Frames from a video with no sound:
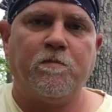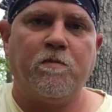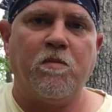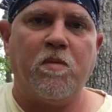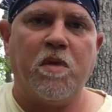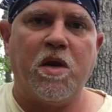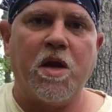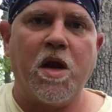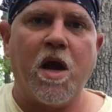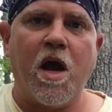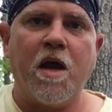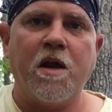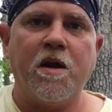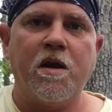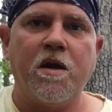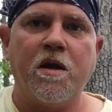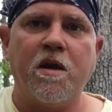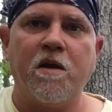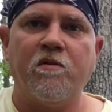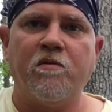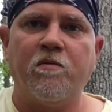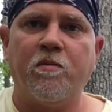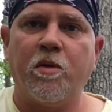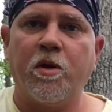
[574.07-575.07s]

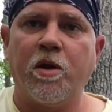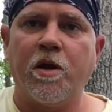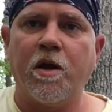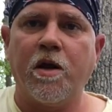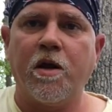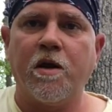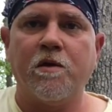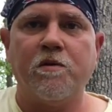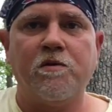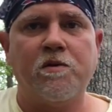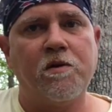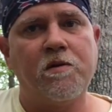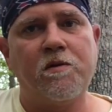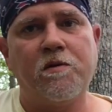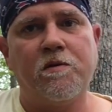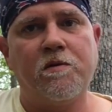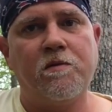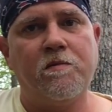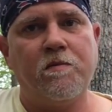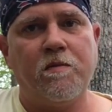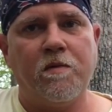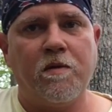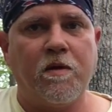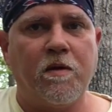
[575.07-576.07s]
monotony of playing
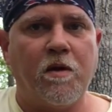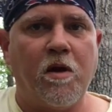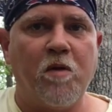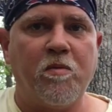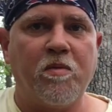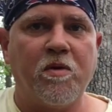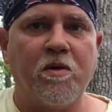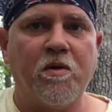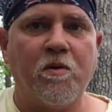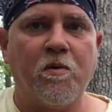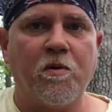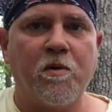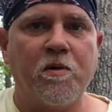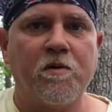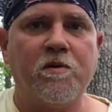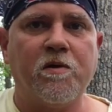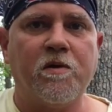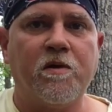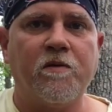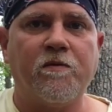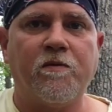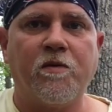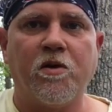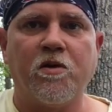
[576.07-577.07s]
just open chords
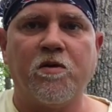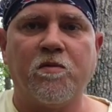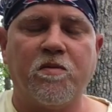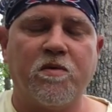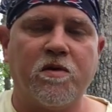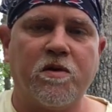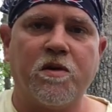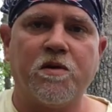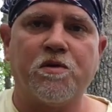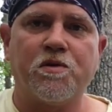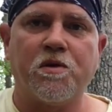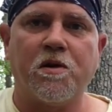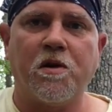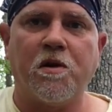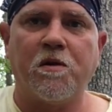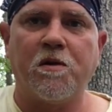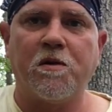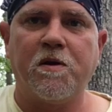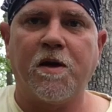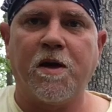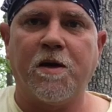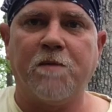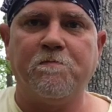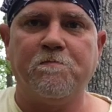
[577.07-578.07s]
at the first position all
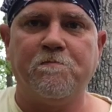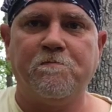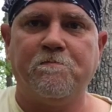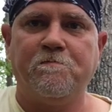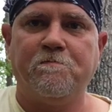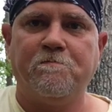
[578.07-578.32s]
the time.